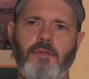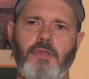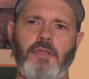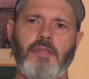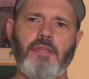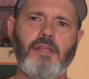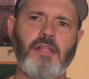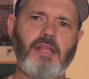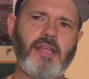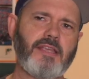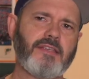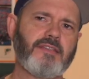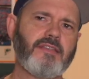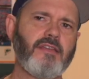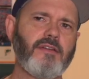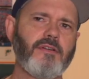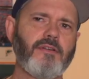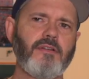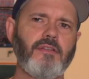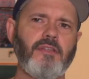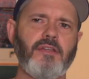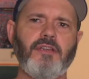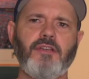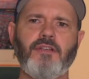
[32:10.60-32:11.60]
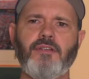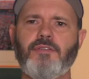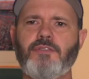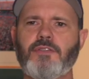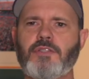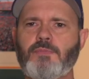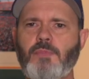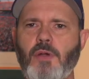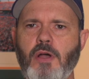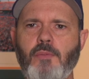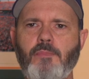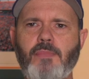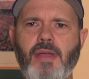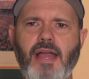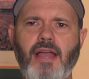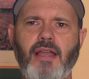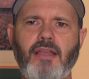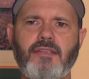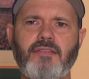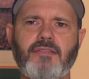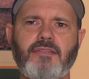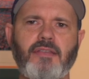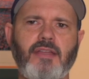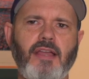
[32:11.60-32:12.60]
Now, like I said earlier, small
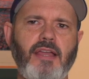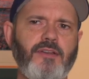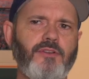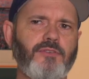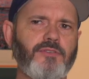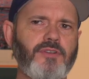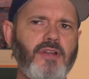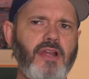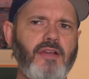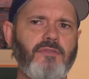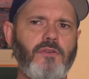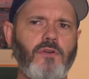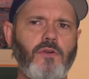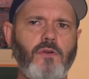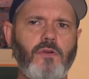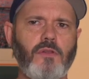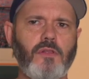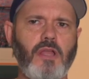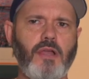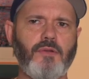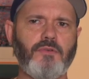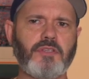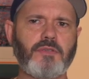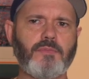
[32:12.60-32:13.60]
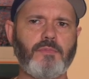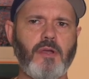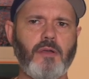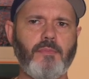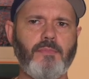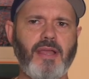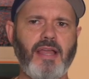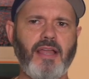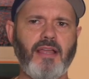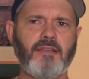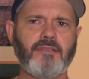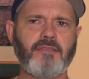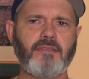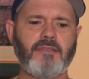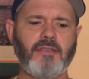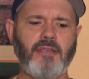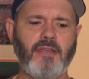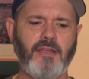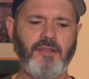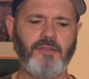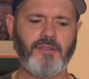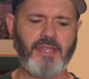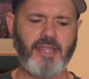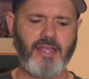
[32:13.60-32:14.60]
bags, I don't travel a whole lot with small bags.
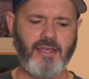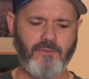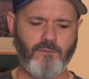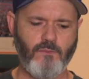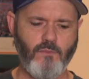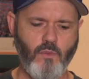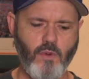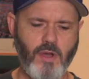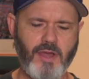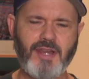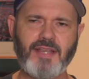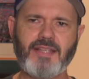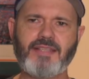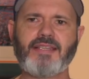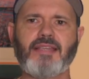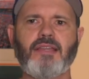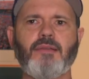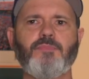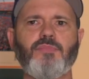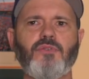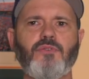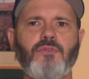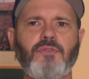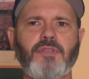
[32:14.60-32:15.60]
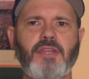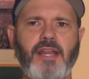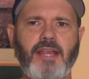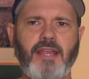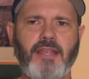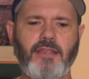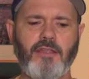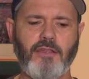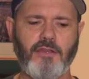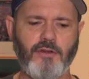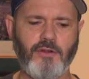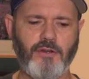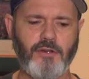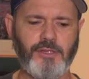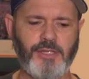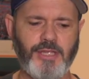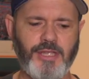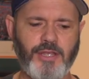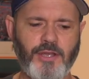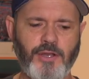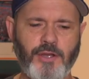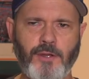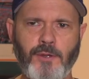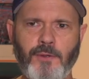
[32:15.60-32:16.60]
I only have one example that I
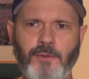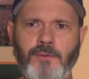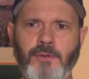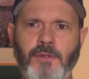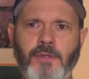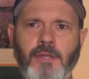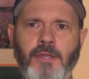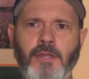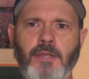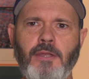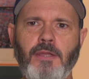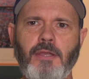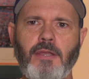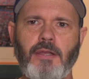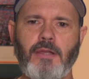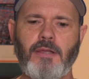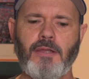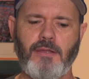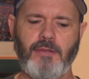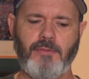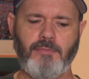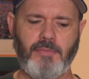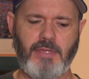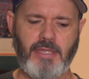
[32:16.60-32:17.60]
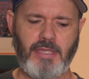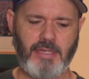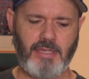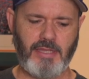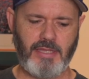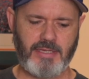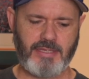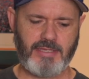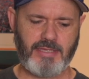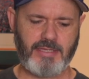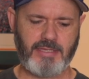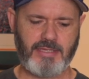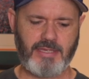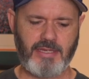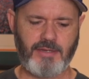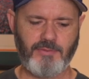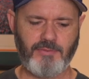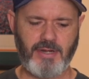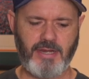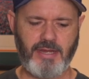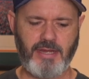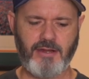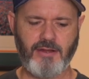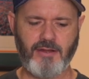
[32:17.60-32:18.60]
currently own, and this is it
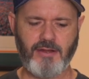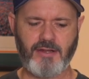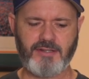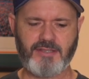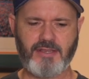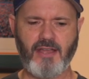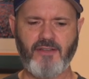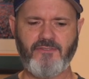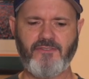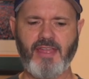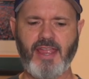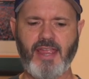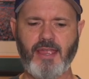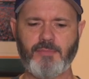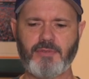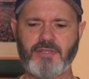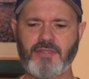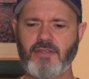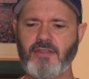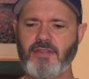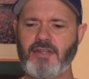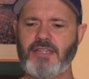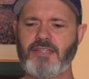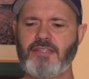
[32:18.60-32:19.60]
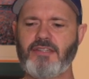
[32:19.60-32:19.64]
right here. It's off of Amazon.